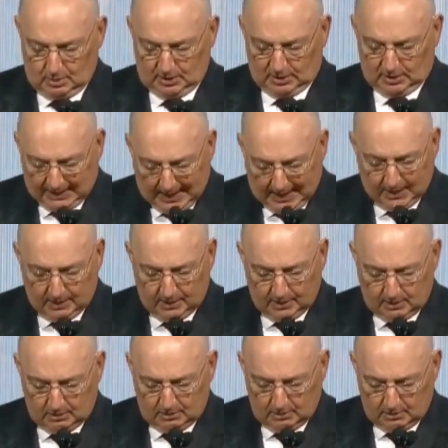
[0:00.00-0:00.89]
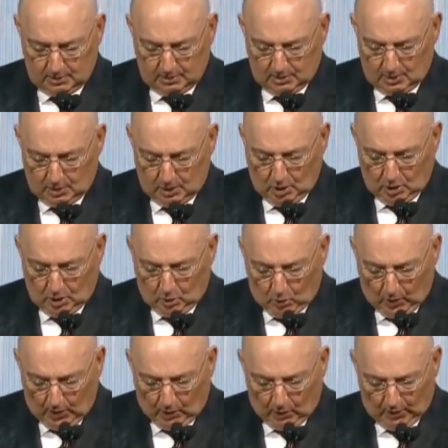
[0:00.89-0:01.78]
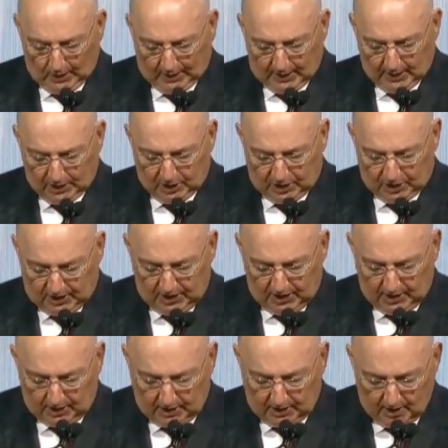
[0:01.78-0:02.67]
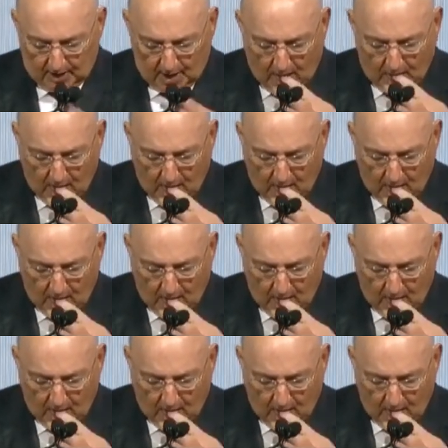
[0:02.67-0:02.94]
said, "We will consider